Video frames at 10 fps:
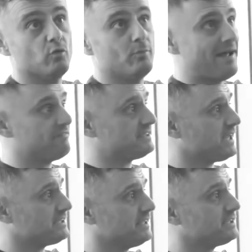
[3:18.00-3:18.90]
room half the
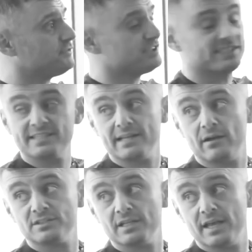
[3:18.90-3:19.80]
size of this for 16
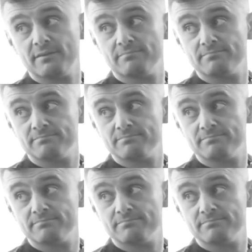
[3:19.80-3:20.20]
hours a day,